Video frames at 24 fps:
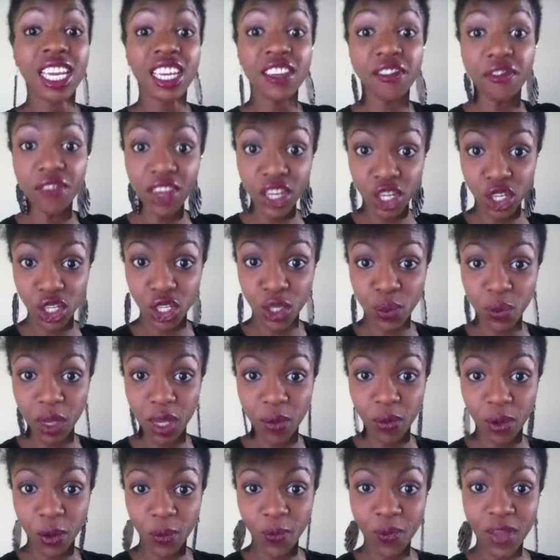He finishes
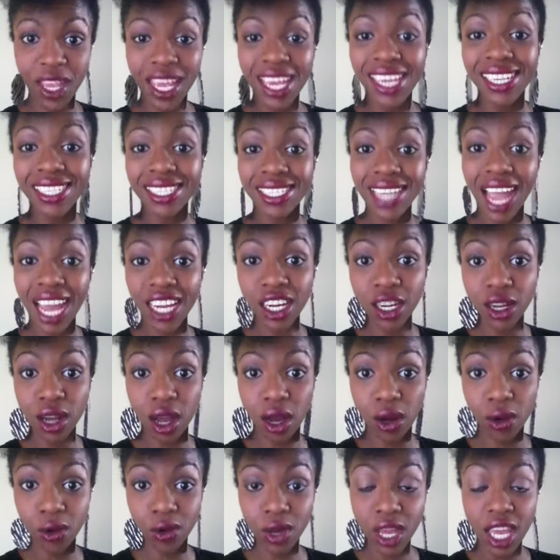people. He's nine and
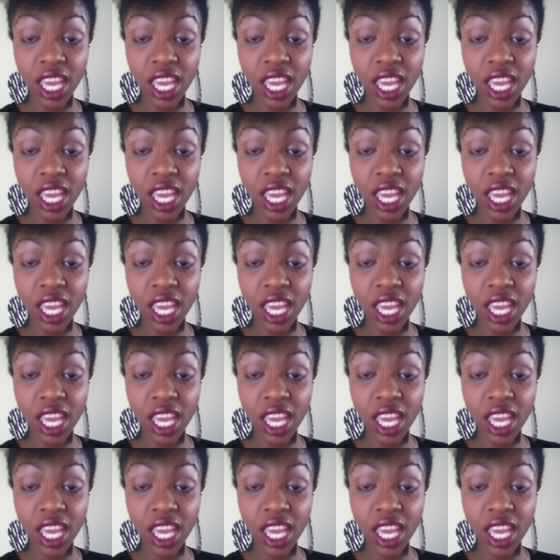oh.